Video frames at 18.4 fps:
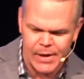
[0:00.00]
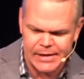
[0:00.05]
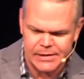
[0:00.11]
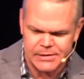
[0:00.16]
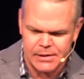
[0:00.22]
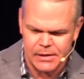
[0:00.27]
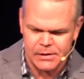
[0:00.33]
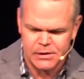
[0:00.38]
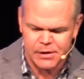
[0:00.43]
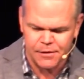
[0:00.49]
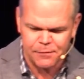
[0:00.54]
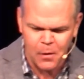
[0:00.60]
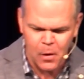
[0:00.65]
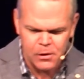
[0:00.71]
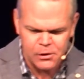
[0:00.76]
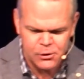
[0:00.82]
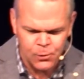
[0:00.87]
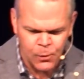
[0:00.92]
reasons. The
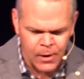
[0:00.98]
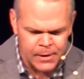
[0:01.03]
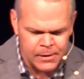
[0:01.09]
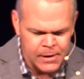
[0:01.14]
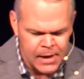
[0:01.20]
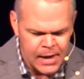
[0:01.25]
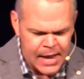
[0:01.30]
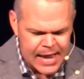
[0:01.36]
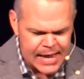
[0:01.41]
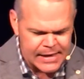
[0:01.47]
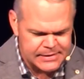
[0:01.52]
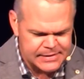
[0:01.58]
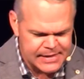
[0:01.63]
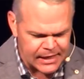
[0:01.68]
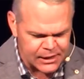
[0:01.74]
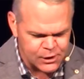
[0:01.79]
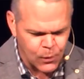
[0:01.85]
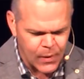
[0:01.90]
first one is
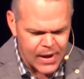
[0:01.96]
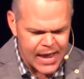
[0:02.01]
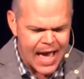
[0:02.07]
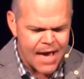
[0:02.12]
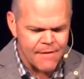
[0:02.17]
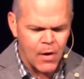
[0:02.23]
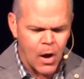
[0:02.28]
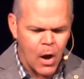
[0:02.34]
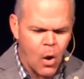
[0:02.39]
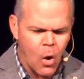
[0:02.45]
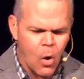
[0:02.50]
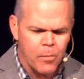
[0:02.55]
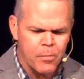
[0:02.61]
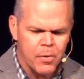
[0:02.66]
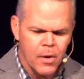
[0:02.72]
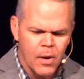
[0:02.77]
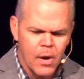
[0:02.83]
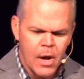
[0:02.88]
this. We have
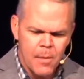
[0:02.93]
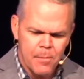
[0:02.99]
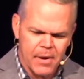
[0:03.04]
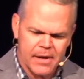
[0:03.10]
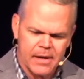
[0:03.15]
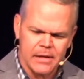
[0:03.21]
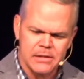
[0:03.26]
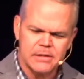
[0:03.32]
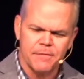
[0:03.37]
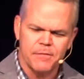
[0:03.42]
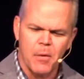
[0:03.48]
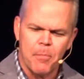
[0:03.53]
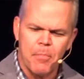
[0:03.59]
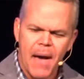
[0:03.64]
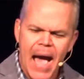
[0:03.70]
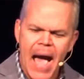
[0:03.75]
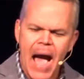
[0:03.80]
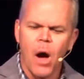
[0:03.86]
hope because of the
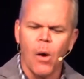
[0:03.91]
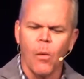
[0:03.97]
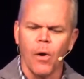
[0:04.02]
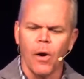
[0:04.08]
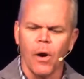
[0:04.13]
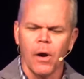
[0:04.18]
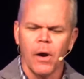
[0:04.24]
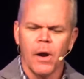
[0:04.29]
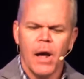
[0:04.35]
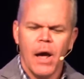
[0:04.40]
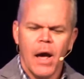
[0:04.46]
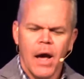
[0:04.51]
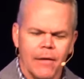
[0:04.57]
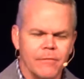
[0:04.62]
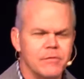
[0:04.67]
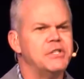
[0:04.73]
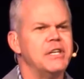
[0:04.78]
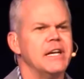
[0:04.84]
power
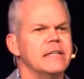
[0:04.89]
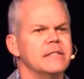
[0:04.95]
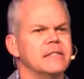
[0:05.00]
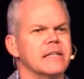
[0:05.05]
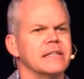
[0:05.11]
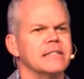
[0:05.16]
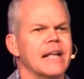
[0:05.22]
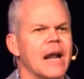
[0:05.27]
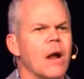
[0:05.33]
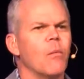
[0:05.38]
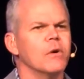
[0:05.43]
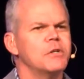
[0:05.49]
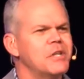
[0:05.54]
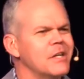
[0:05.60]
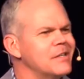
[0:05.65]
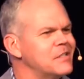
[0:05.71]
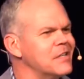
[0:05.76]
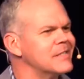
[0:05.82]
of Jesus. And I
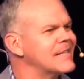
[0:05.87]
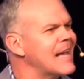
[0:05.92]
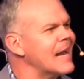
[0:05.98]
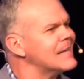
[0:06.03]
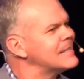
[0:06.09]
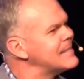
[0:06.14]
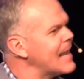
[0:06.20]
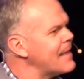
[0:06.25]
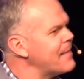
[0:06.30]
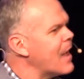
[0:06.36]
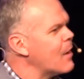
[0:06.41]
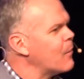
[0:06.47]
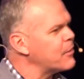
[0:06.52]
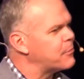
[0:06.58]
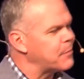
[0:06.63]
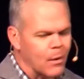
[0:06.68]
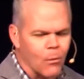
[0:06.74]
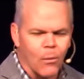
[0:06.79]
want you to just kind of say that
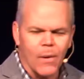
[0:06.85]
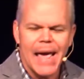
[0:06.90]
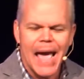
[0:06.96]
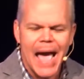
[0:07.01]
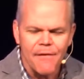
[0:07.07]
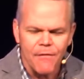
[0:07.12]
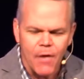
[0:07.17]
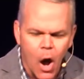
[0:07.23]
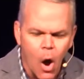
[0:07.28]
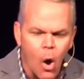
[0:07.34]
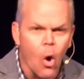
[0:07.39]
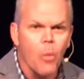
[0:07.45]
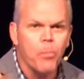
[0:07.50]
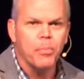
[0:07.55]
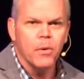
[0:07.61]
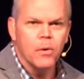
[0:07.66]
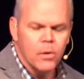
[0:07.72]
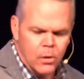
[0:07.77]
with me. We have
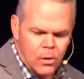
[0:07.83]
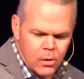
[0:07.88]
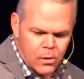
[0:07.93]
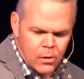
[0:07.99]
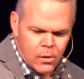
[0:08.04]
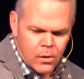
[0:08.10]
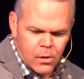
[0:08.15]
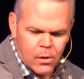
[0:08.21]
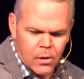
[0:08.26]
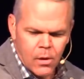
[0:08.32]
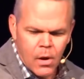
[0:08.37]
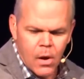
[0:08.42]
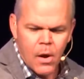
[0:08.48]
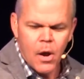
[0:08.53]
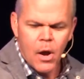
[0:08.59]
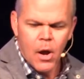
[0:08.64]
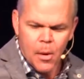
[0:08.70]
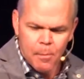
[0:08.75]
hope
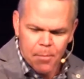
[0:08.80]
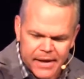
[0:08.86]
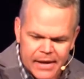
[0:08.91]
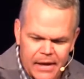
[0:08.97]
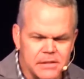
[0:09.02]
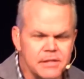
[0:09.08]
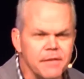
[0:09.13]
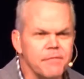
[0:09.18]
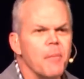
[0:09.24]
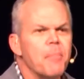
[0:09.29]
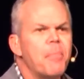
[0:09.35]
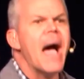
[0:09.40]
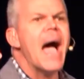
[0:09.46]
because of the